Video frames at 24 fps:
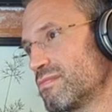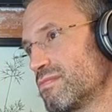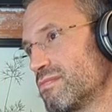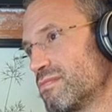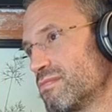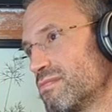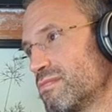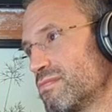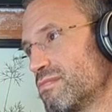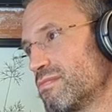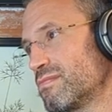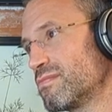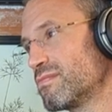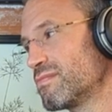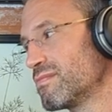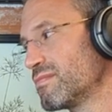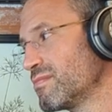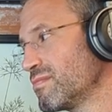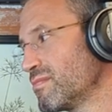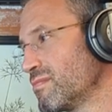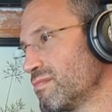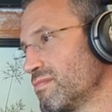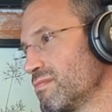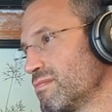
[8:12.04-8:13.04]

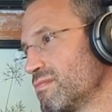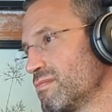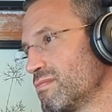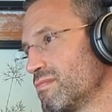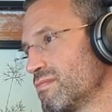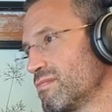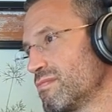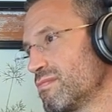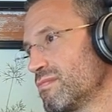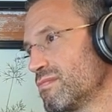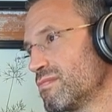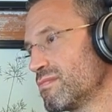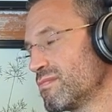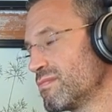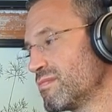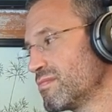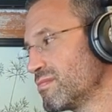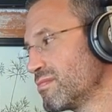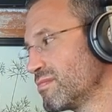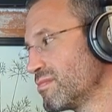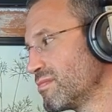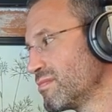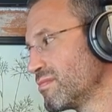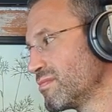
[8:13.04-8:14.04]

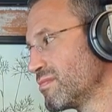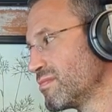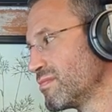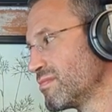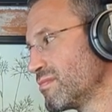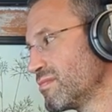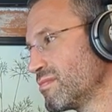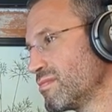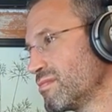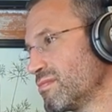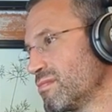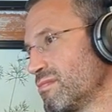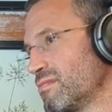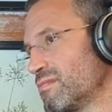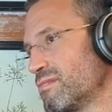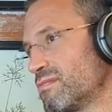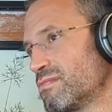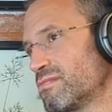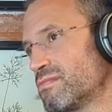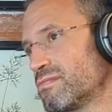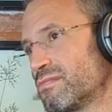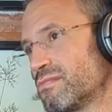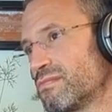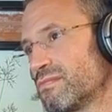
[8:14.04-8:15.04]

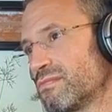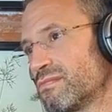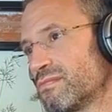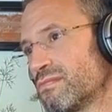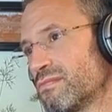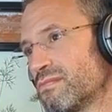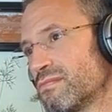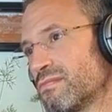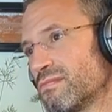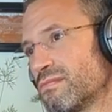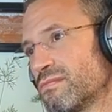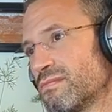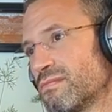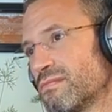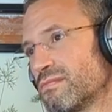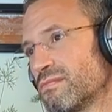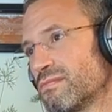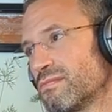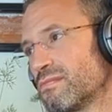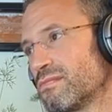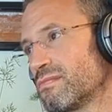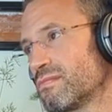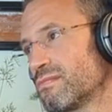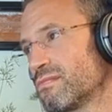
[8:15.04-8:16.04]

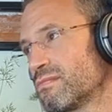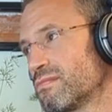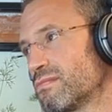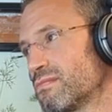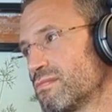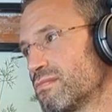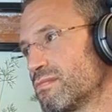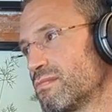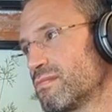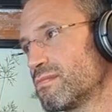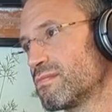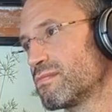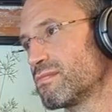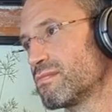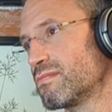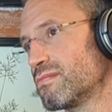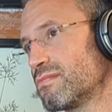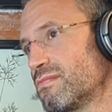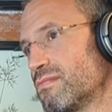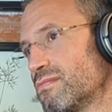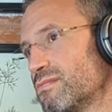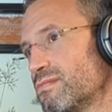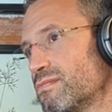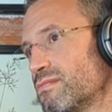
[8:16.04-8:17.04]

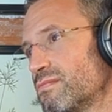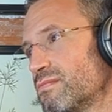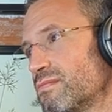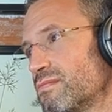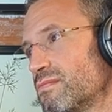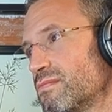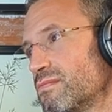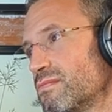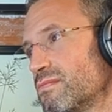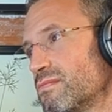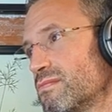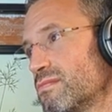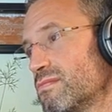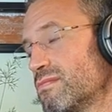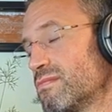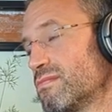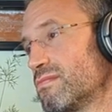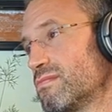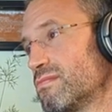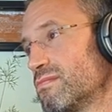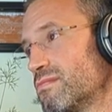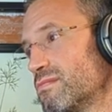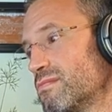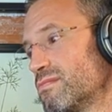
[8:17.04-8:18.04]

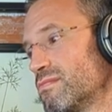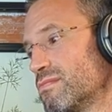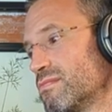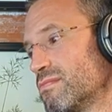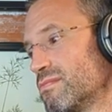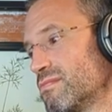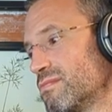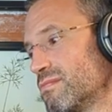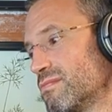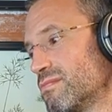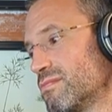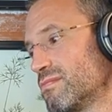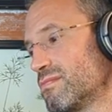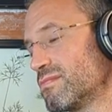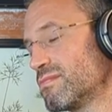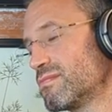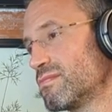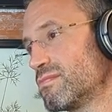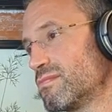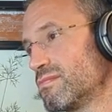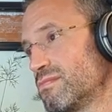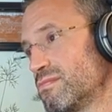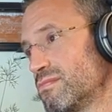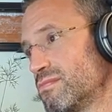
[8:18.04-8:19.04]

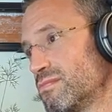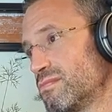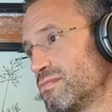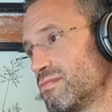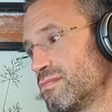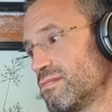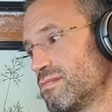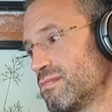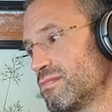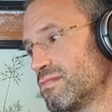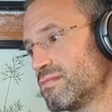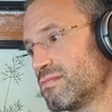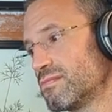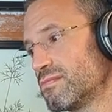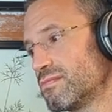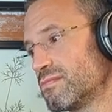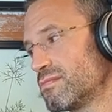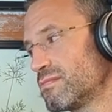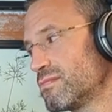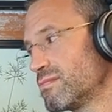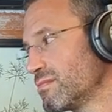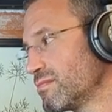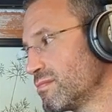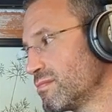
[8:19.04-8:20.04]
[no speech]